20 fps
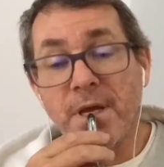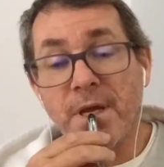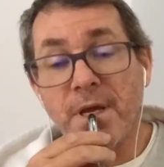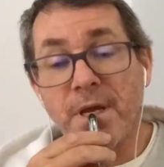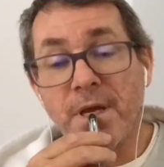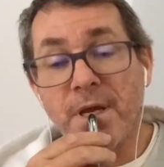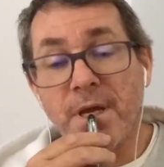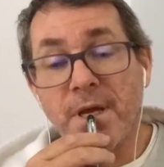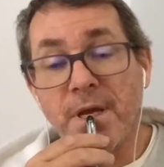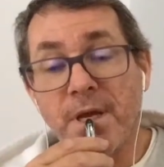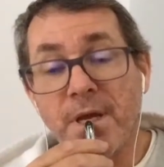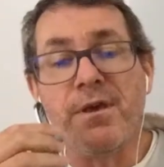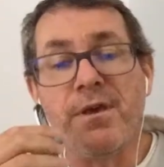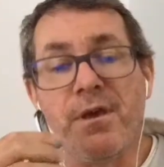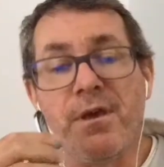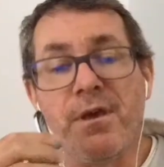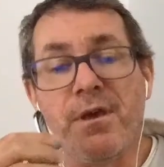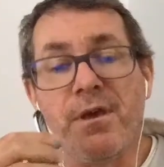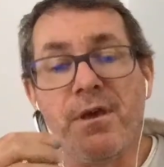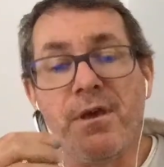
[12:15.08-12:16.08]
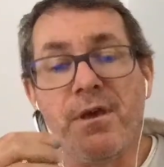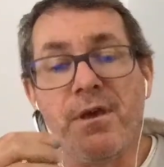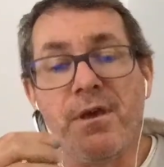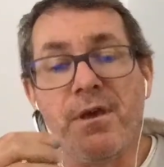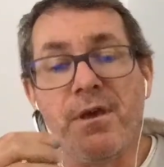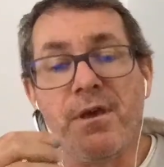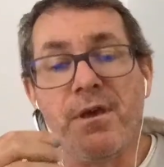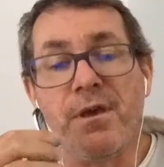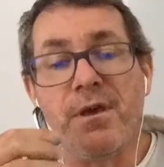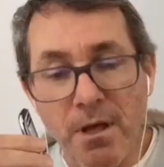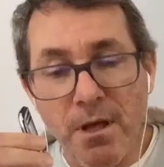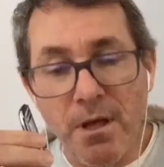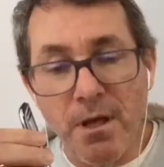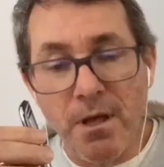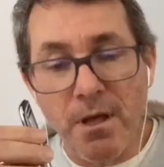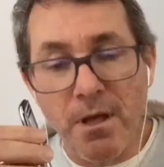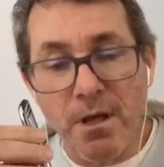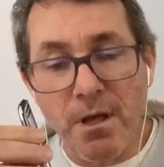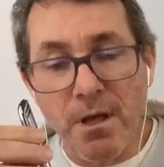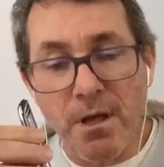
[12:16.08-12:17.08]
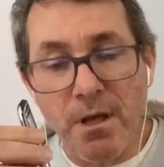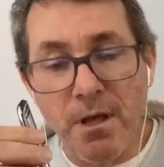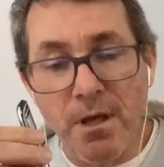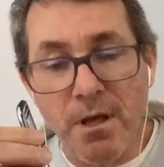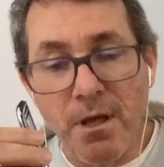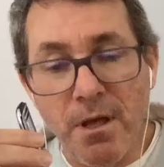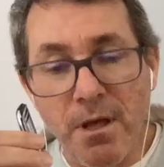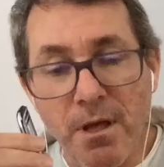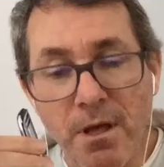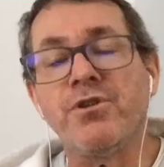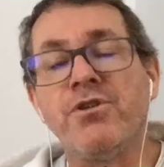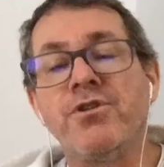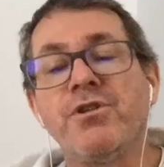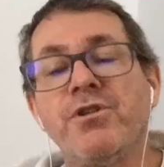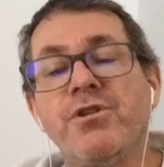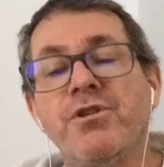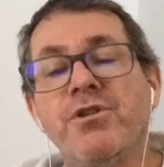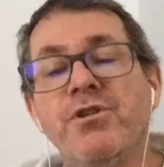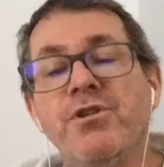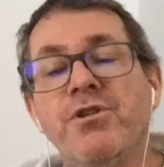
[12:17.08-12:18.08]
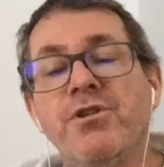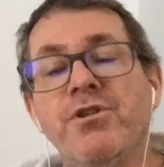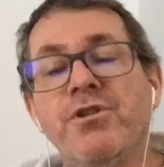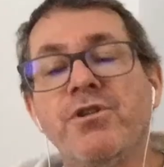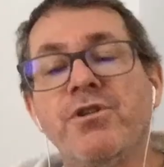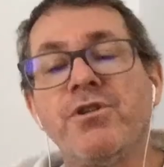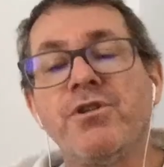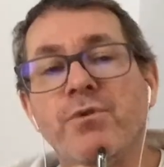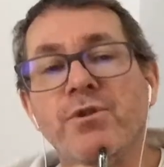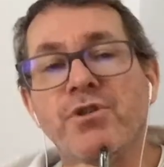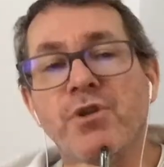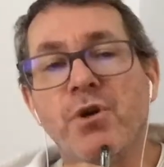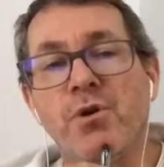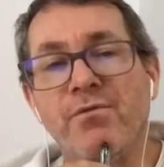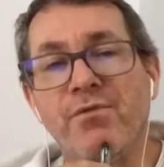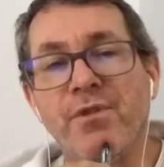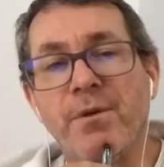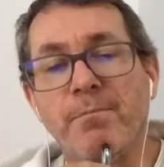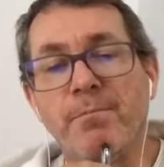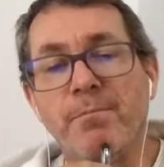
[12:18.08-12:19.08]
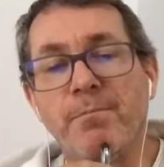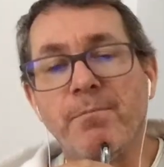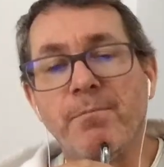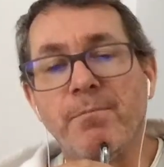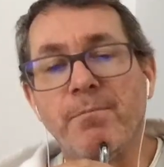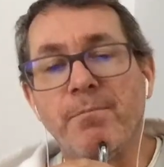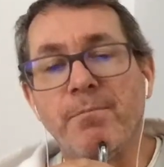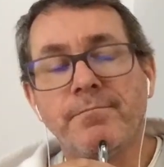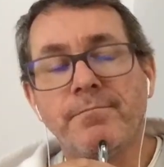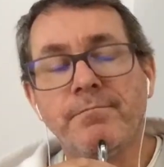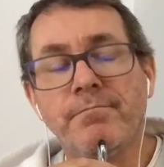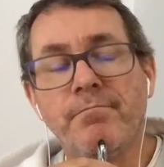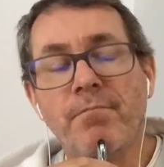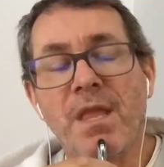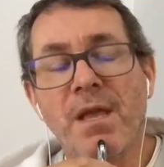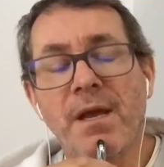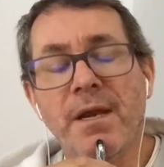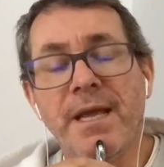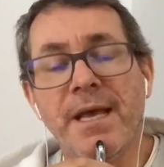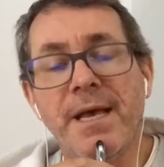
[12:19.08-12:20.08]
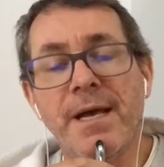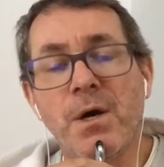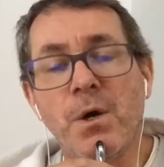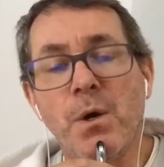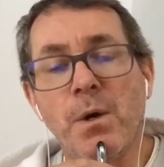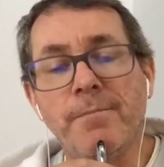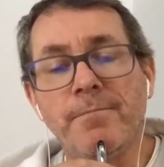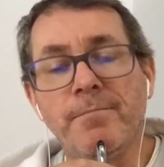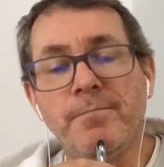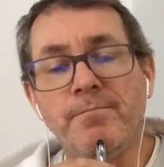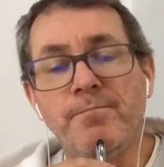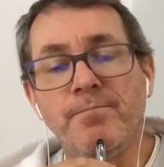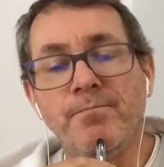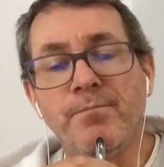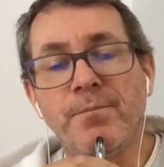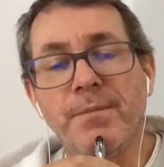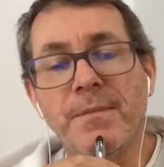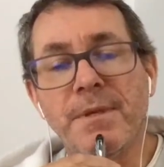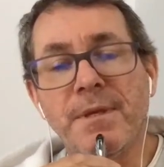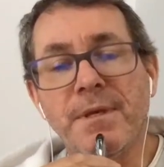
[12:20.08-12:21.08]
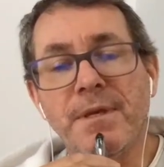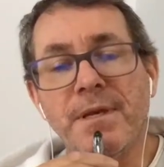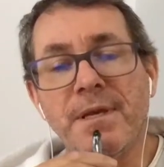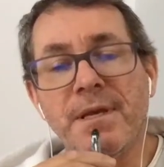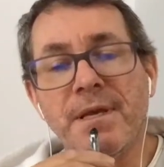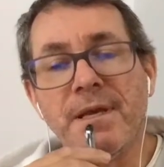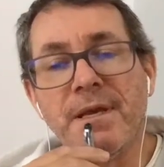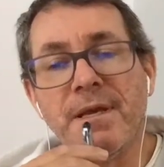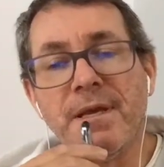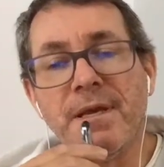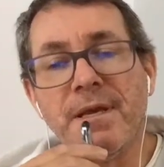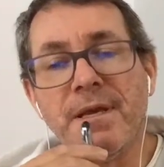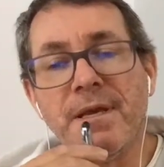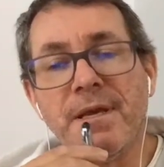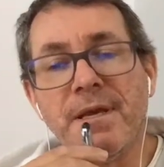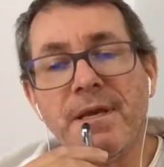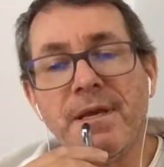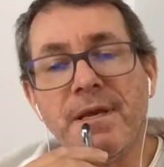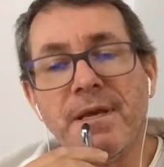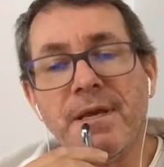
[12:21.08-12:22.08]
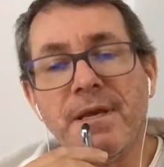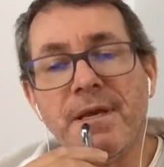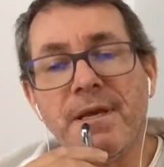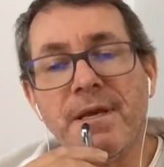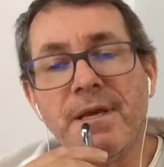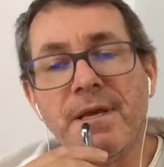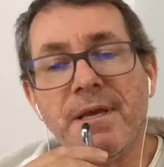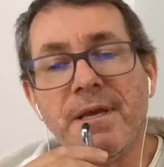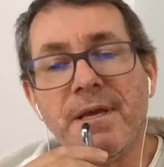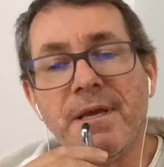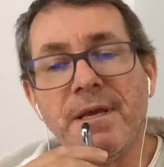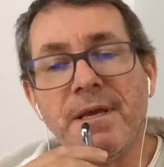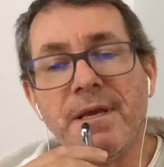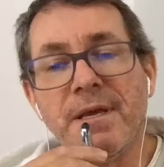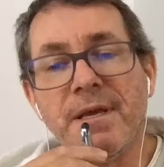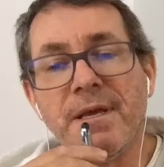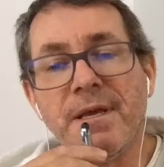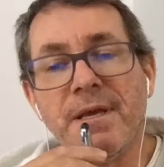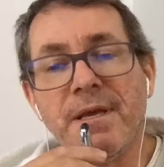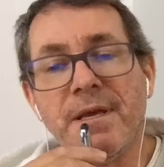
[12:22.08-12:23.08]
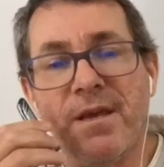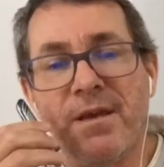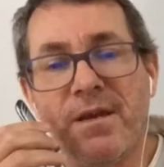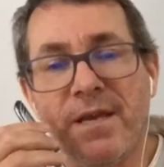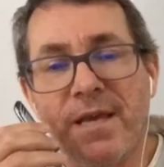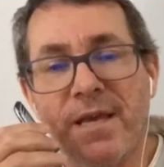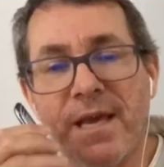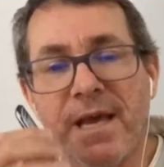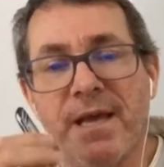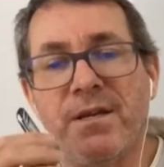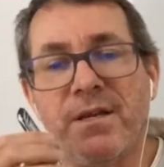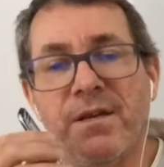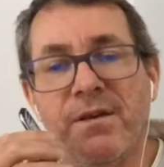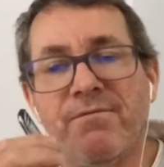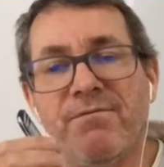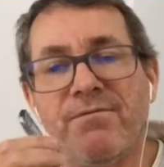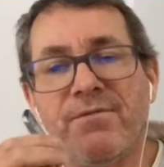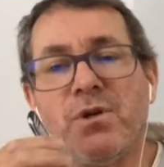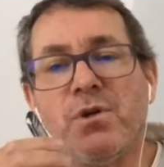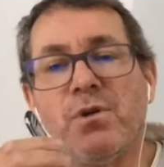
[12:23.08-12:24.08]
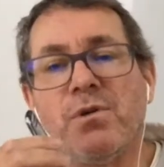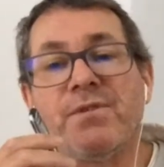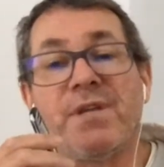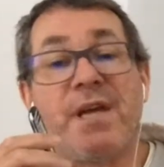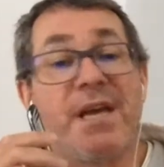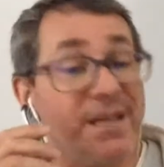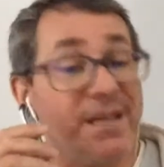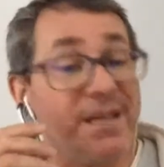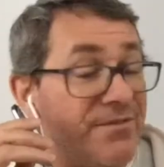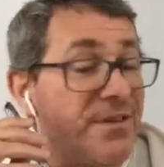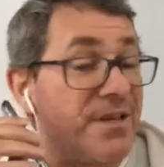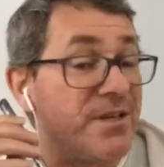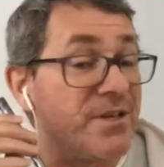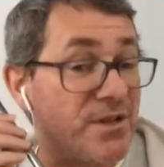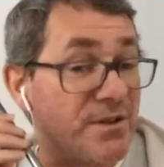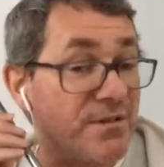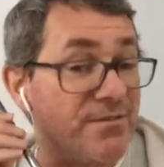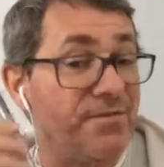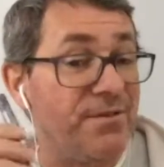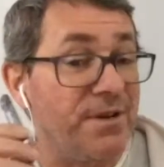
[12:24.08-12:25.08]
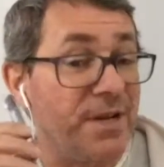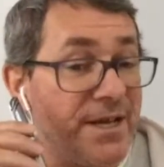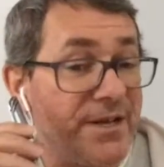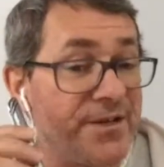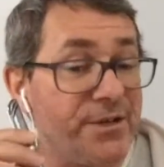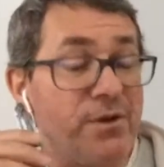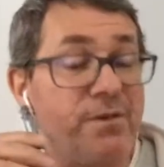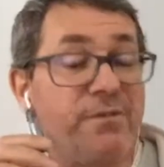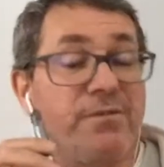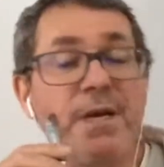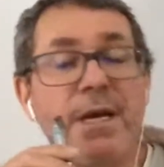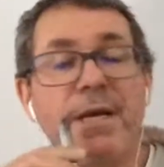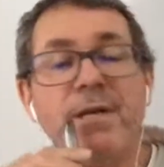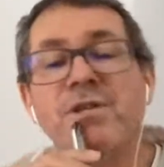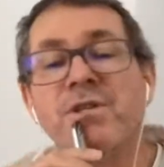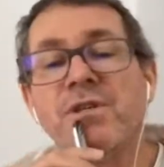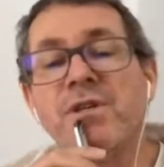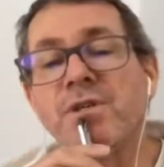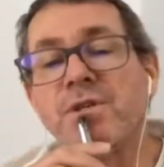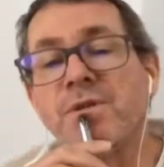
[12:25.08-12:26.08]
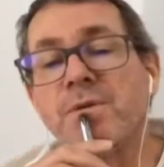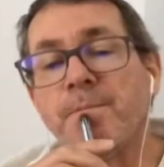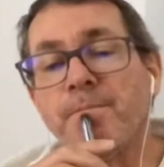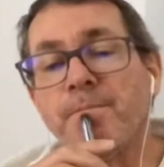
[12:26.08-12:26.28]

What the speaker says: The block producers are going to have to resolve them. Now, if they get involved and if there's a flood of cases,